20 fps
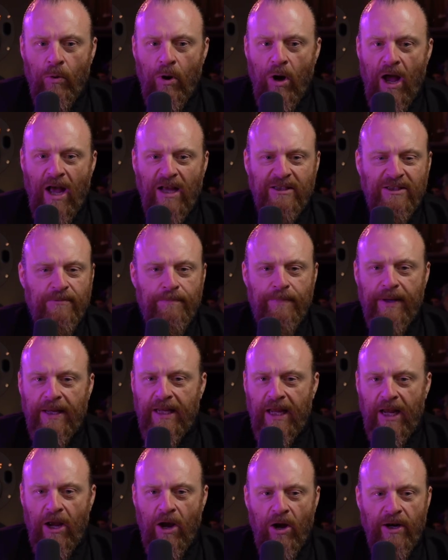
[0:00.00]
us
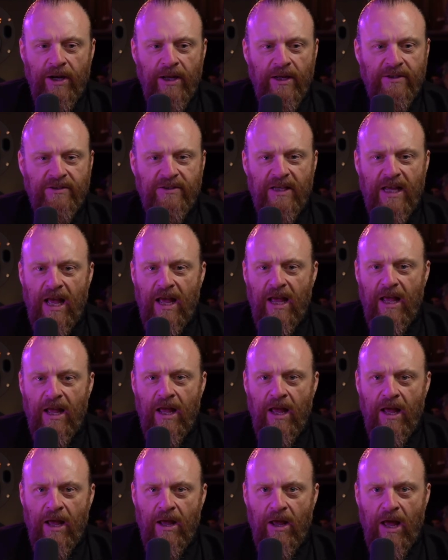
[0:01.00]
speaking on us, uh,
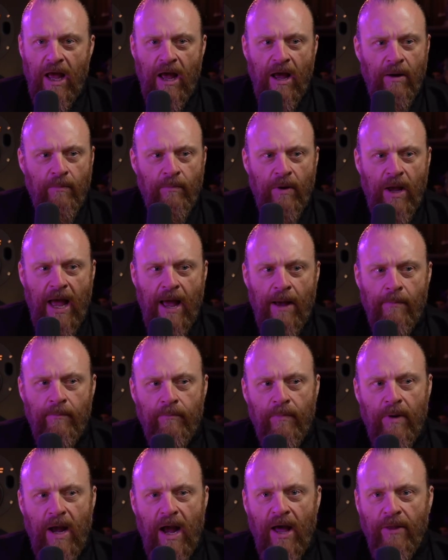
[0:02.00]
uh, um,
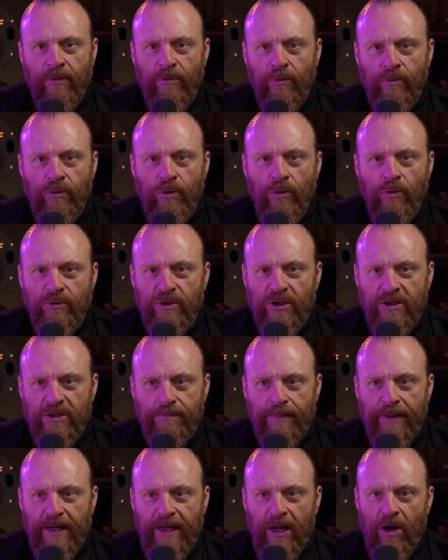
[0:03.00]
um, other users
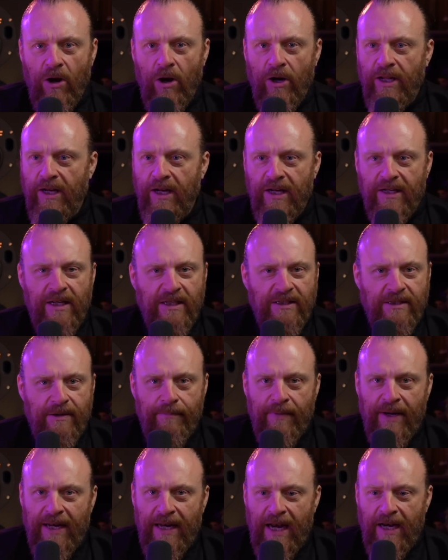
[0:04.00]
speaking on it, it
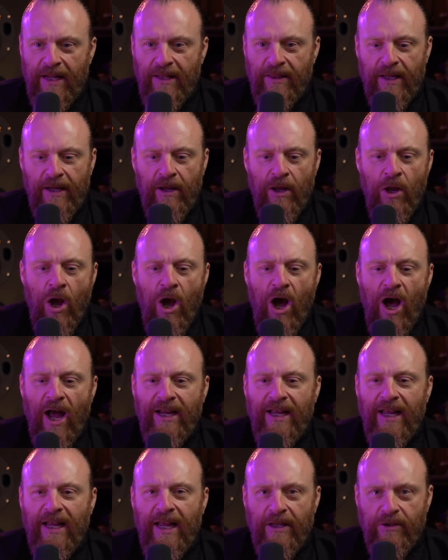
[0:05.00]
doesn't mean anything. I
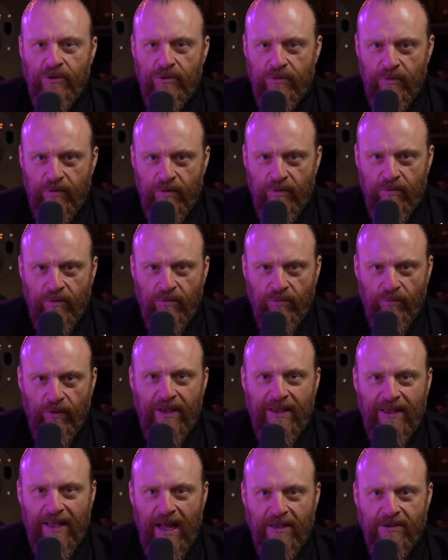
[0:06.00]
could get
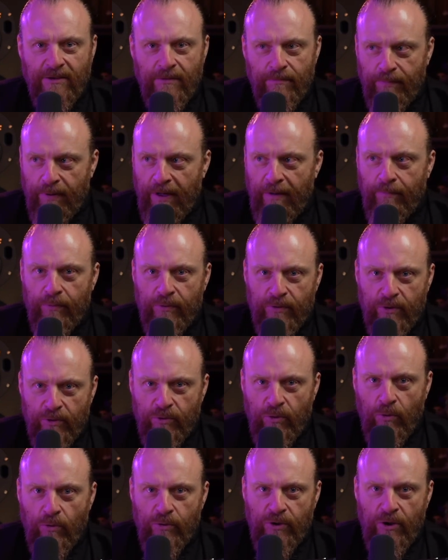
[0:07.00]
3,000 people to
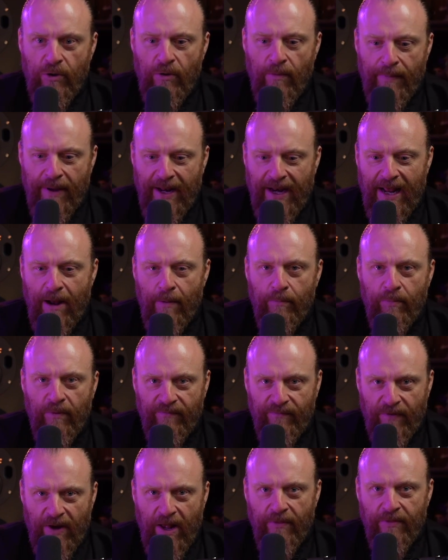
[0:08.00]
talk to you about how
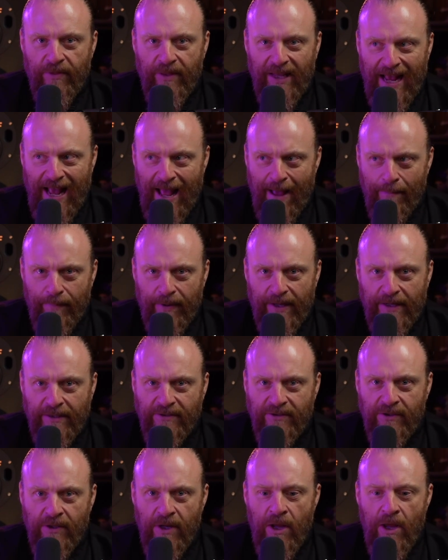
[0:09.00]
profound the app
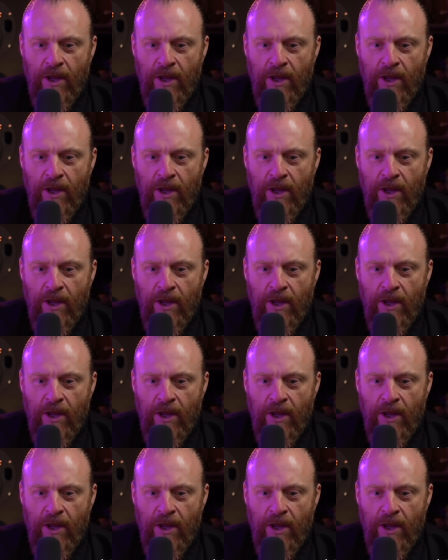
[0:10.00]
is